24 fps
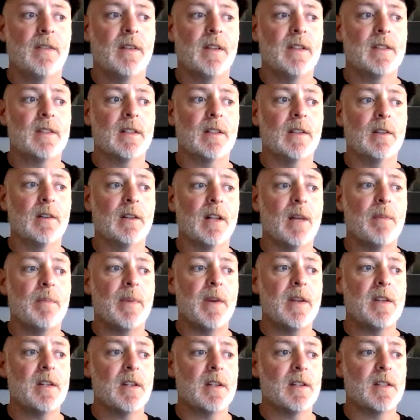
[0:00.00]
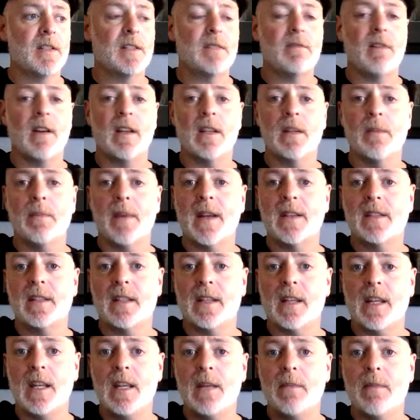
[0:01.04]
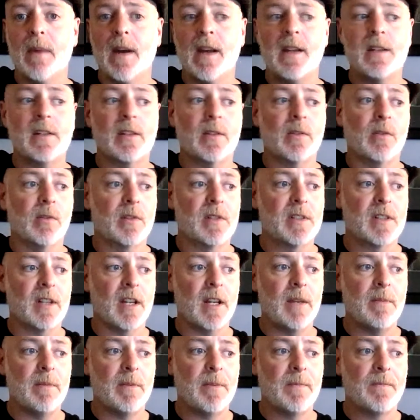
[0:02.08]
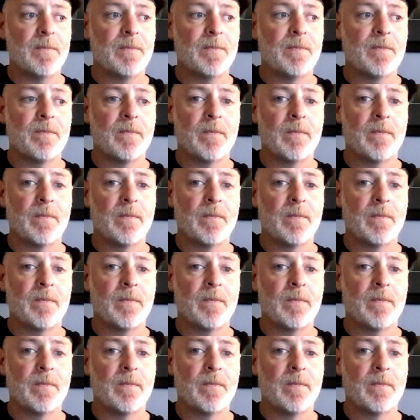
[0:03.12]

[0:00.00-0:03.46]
there's a little arpeggio just around the basic E major chord shape. Doing